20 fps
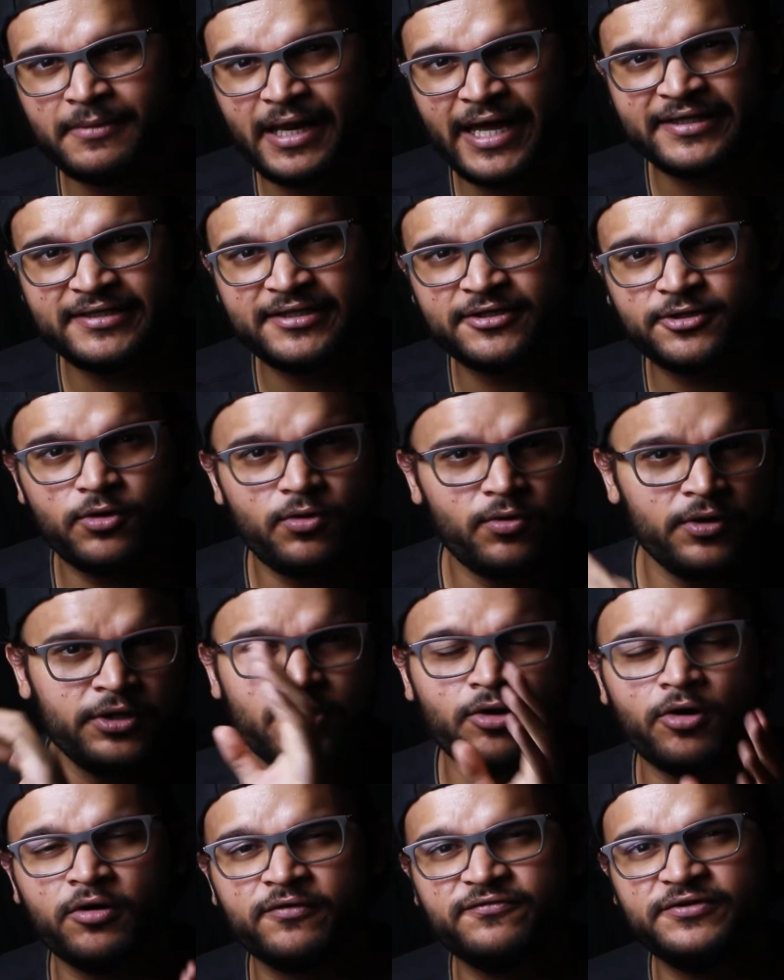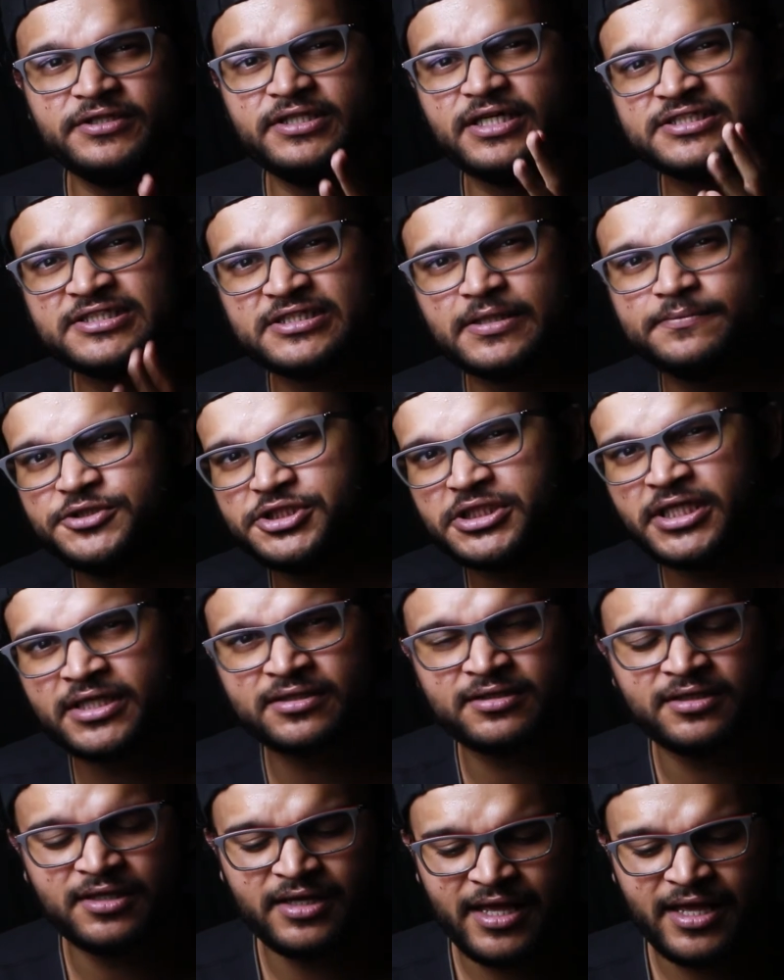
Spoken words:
lighting going on with our subject,